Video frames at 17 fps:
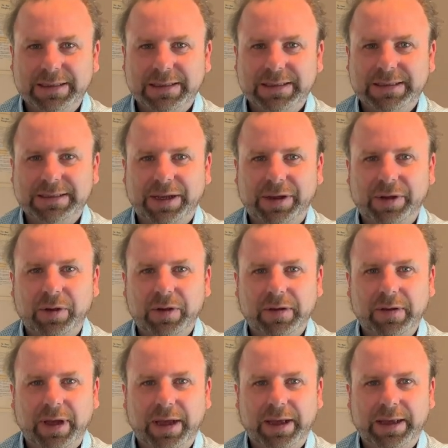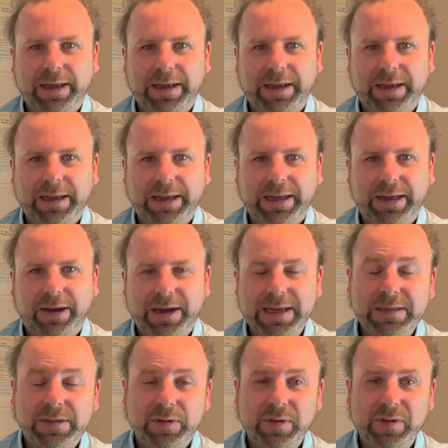So
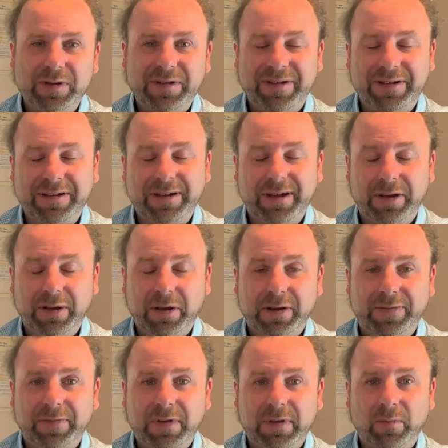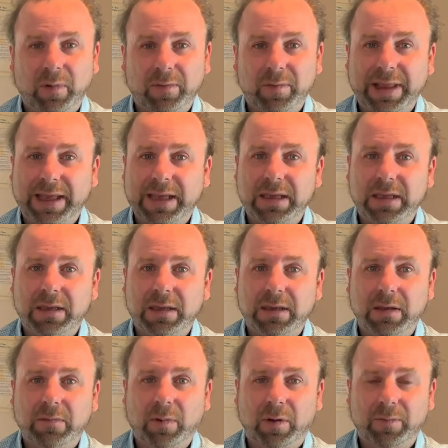I do a lot of
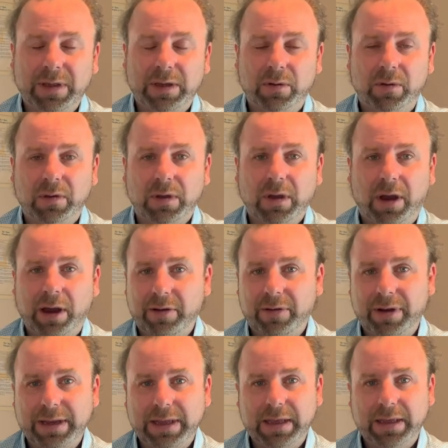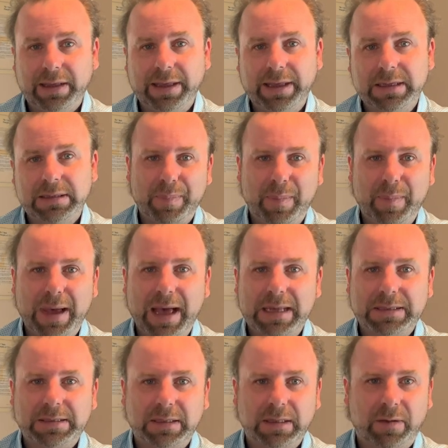what we call Chiron healings.
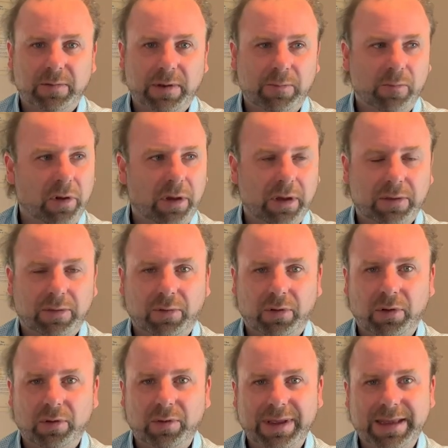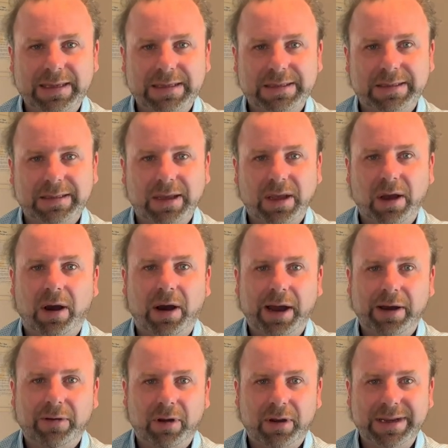Master that we work through is
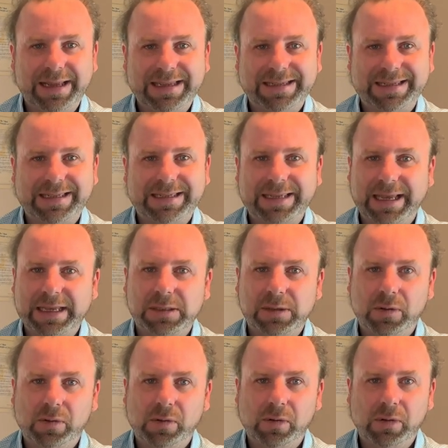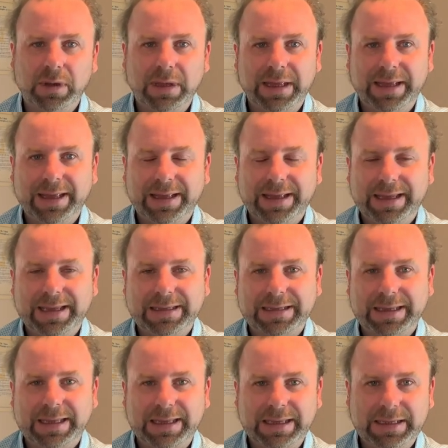Chiron. He's a centaur,
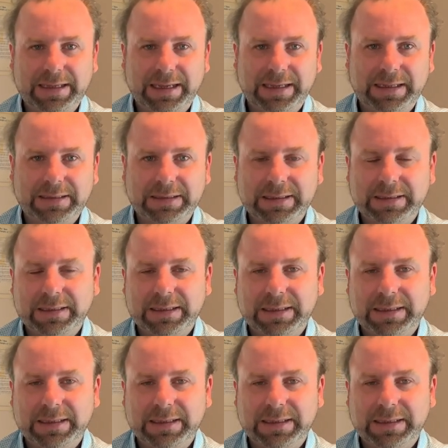he's a healer.